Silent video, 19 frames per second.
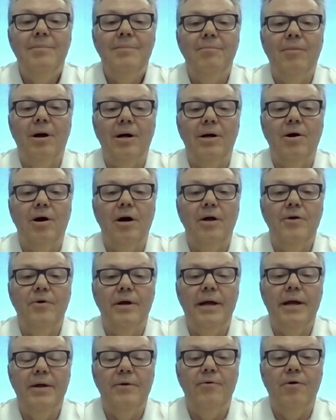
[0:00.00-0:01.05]
Marc
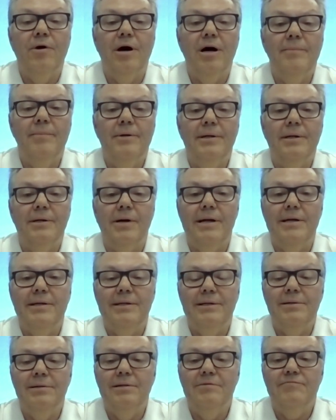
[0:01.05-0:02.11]
Andre and Robin a great
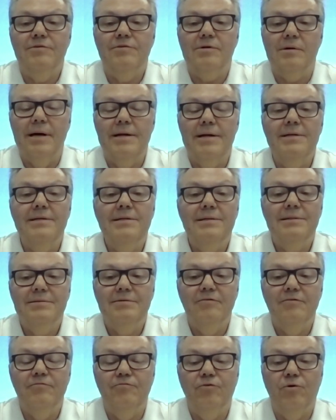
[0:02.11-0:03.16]
deal of credit
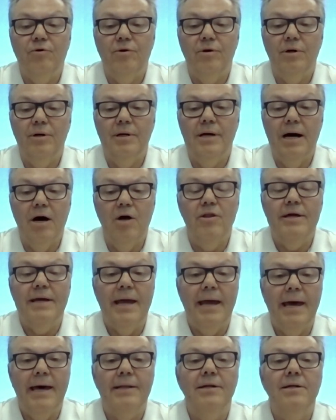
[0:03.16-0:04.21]
for how they
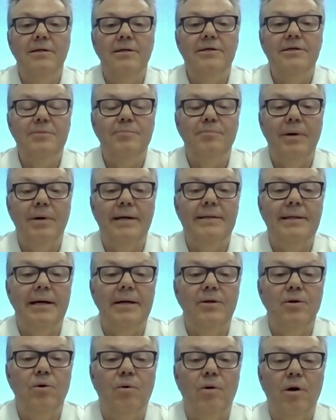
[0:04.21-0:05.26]
handled it, but I
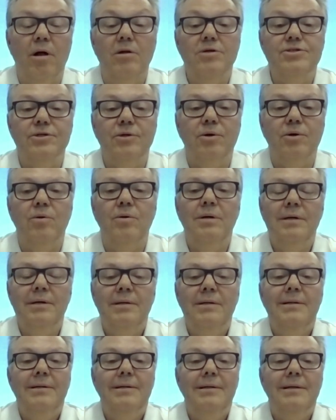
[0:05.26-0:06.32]
know also
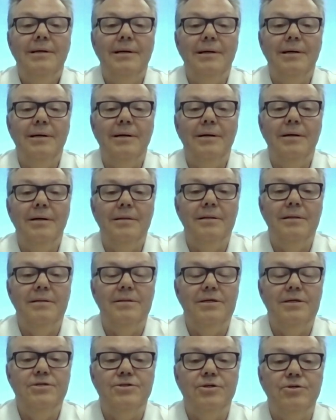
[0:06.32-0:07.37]
uh, that
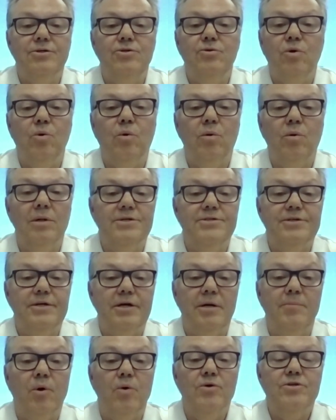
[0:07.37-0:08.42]
these are two goalies that
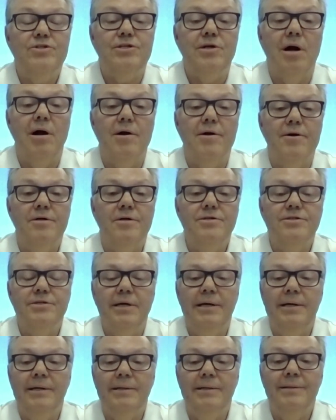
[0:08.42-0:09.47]
are both starters,
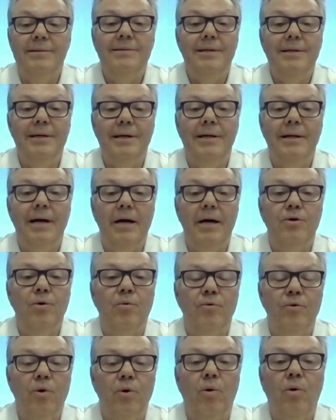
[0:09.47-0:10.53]
and and I
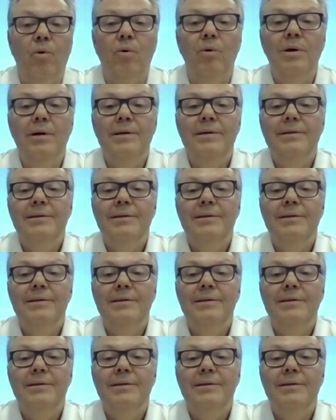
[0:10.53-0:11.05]
don't know